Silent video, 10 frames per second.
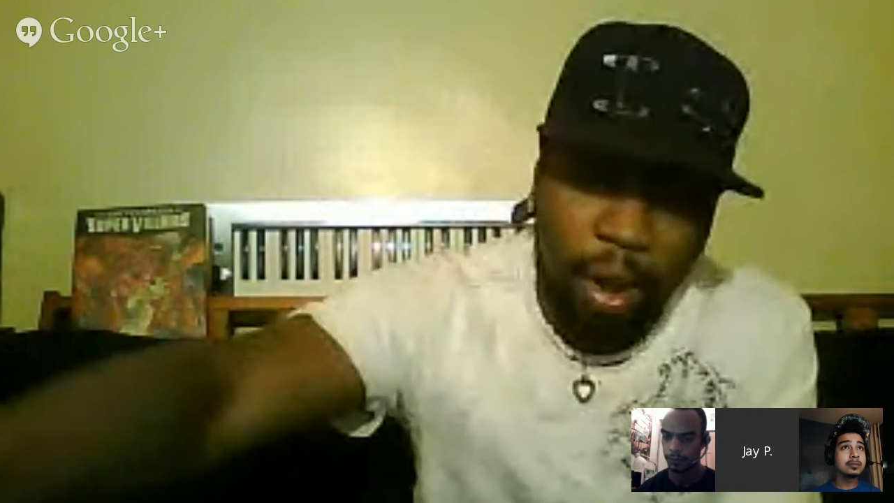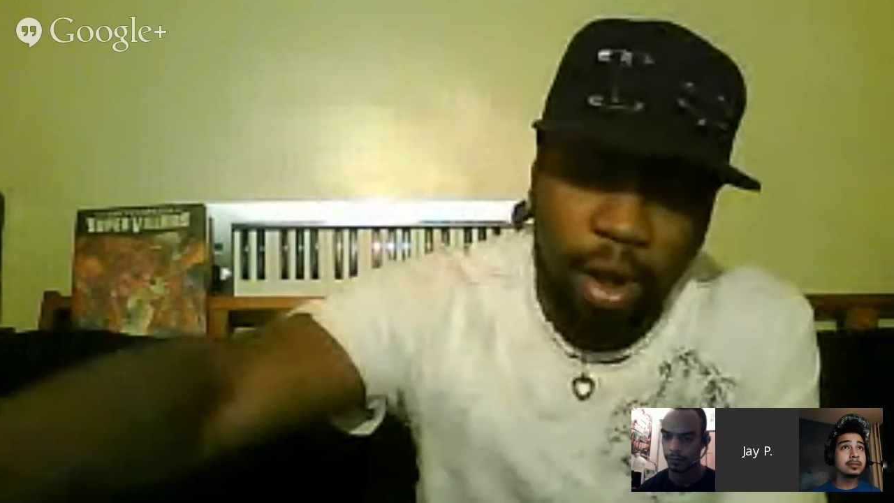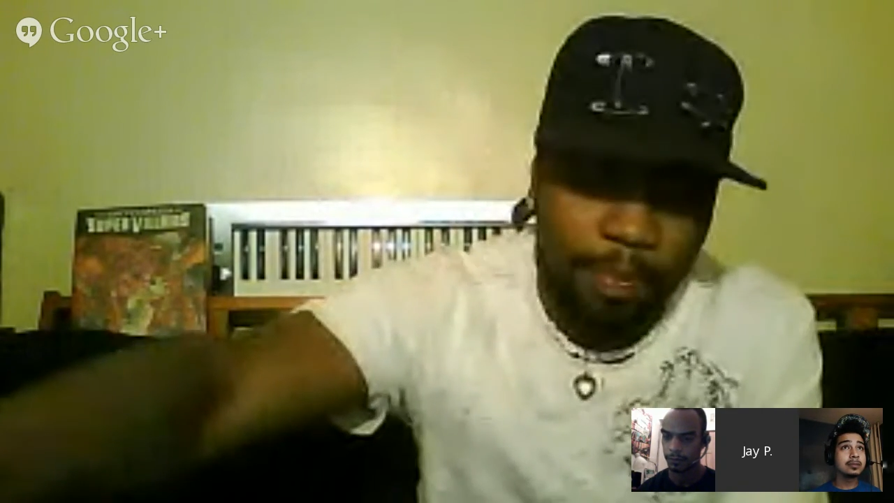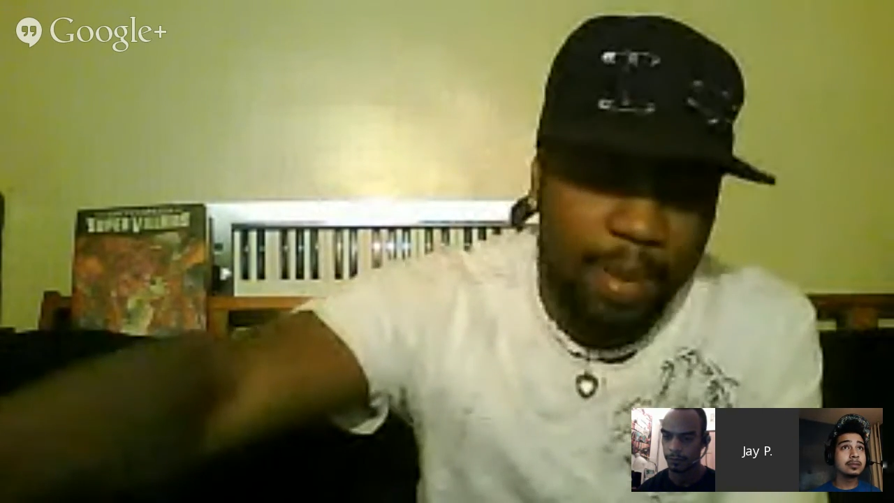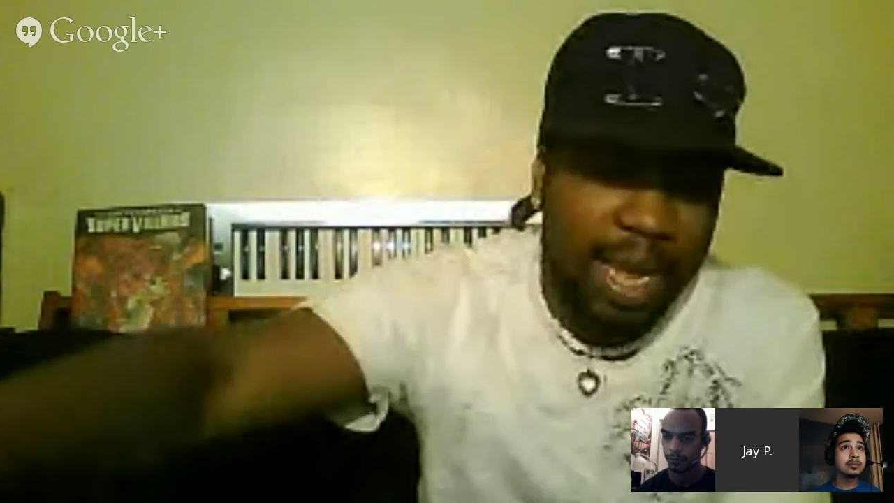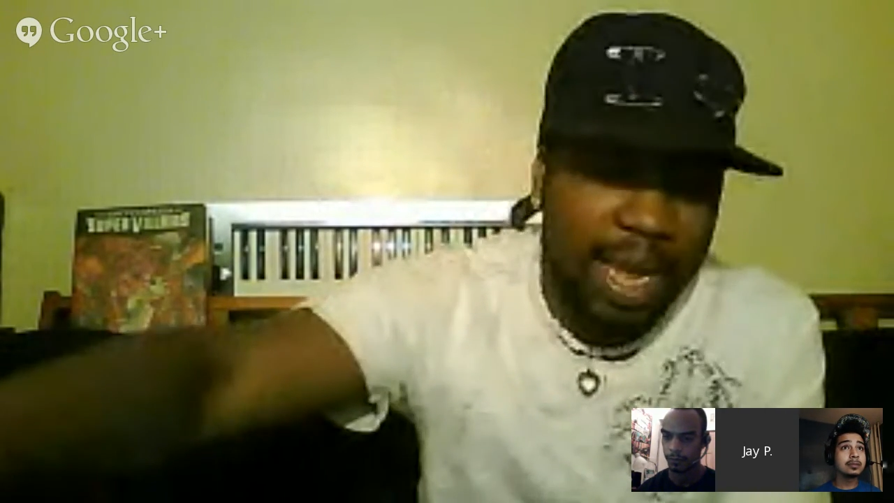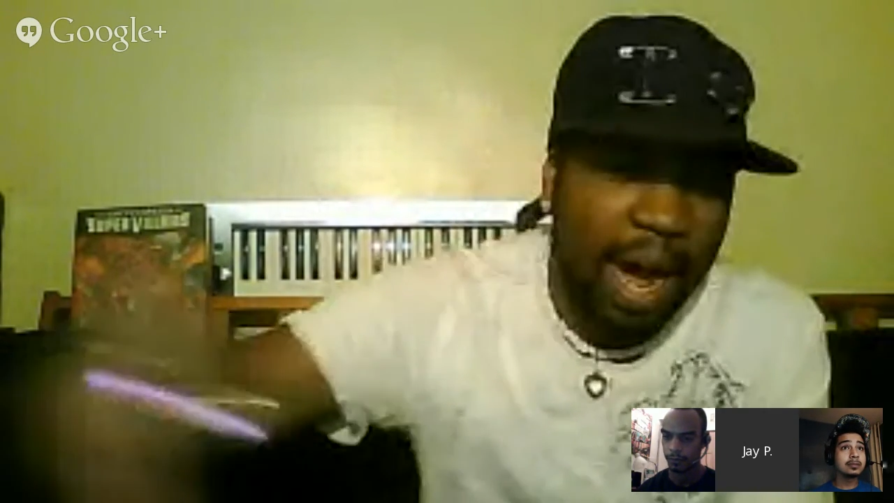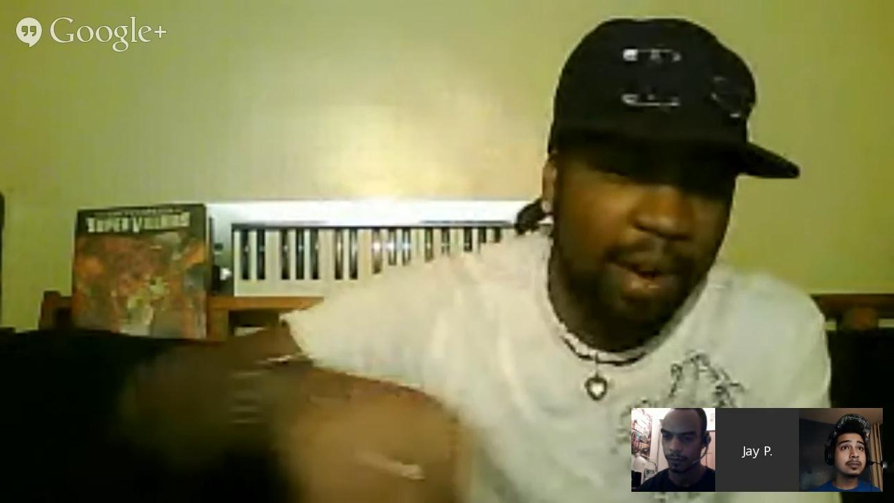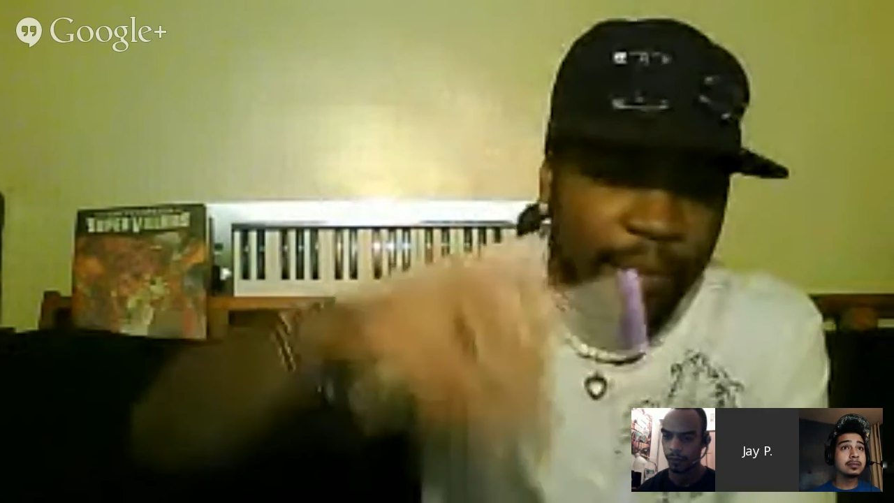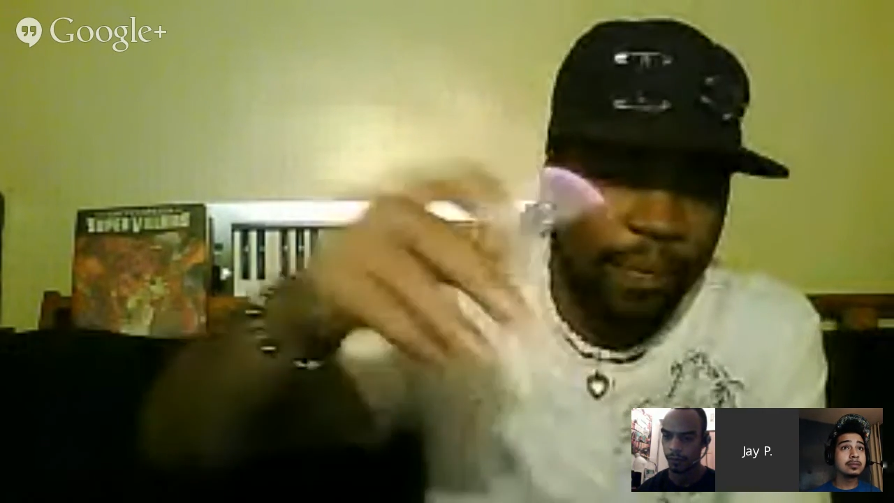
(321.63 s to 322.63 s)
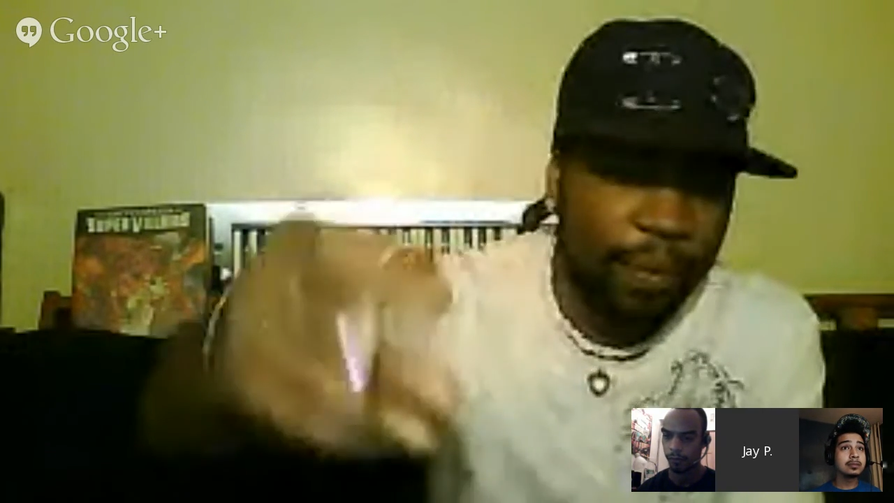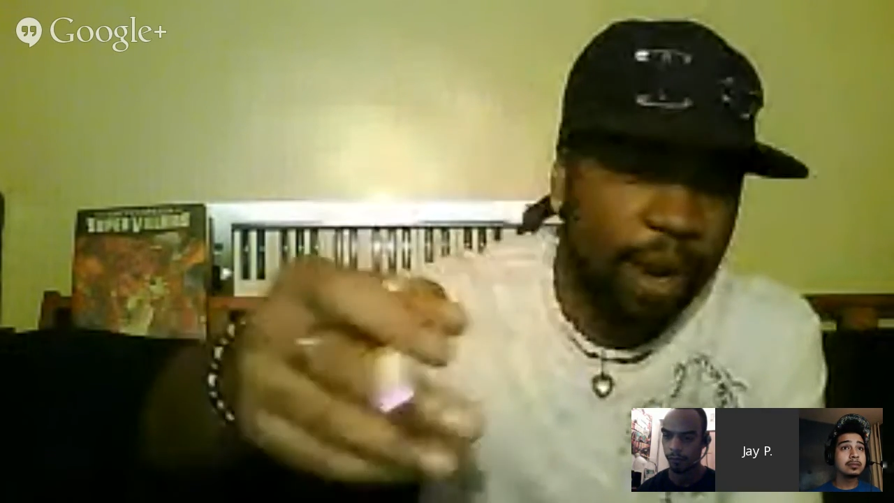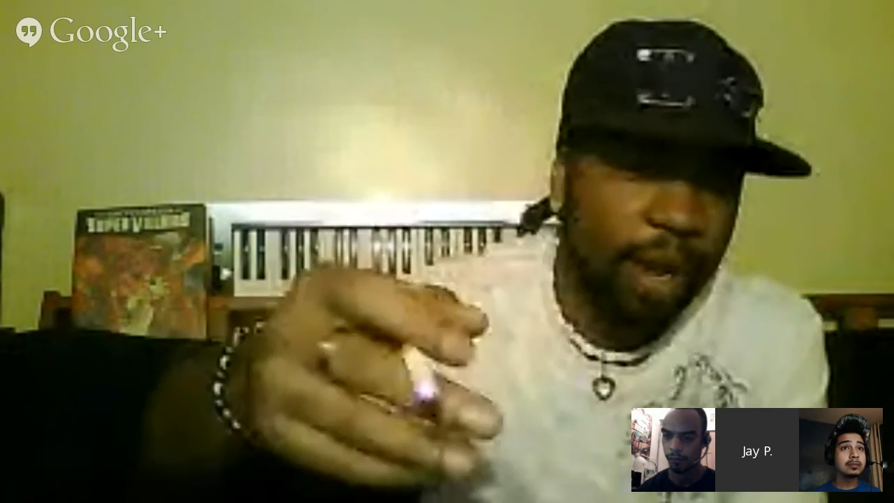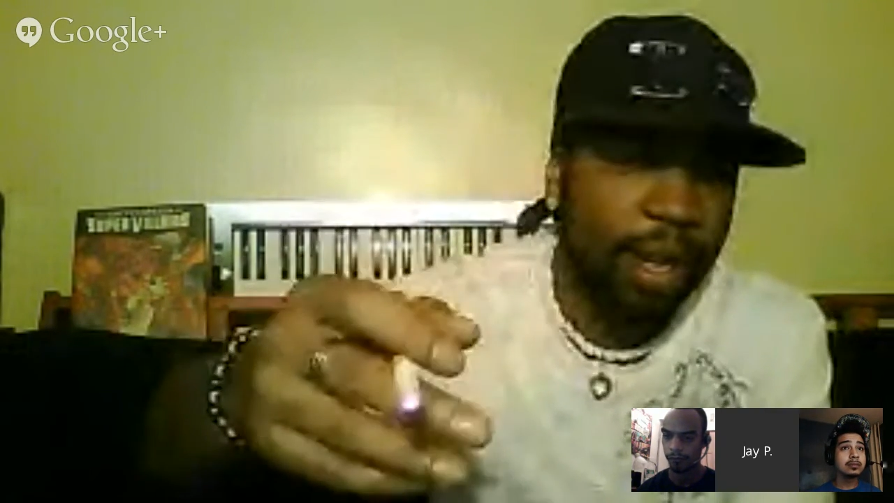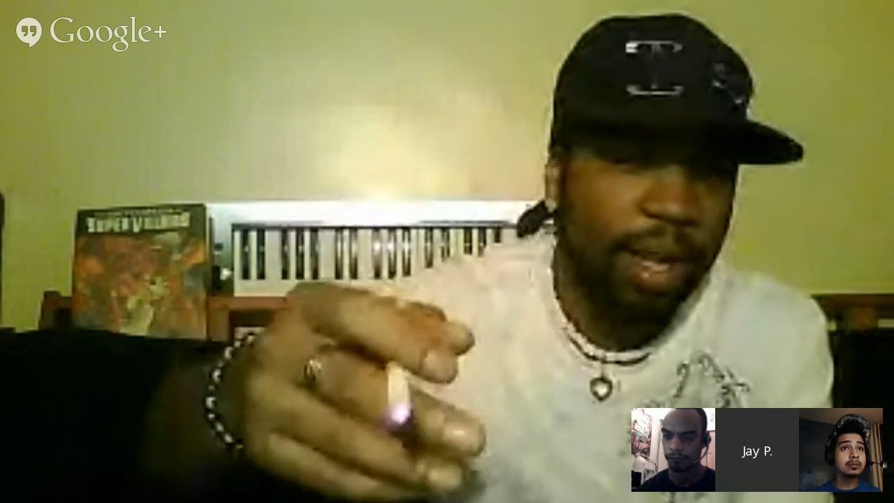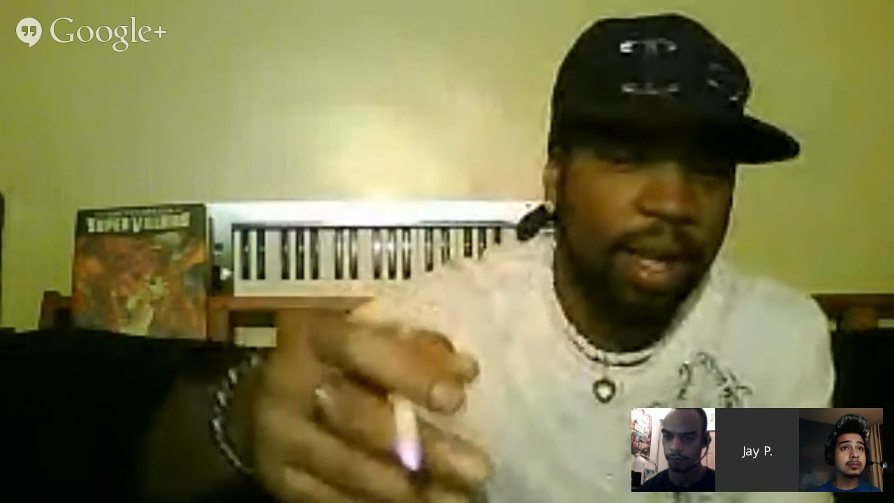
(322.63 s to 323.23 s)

longer me out in front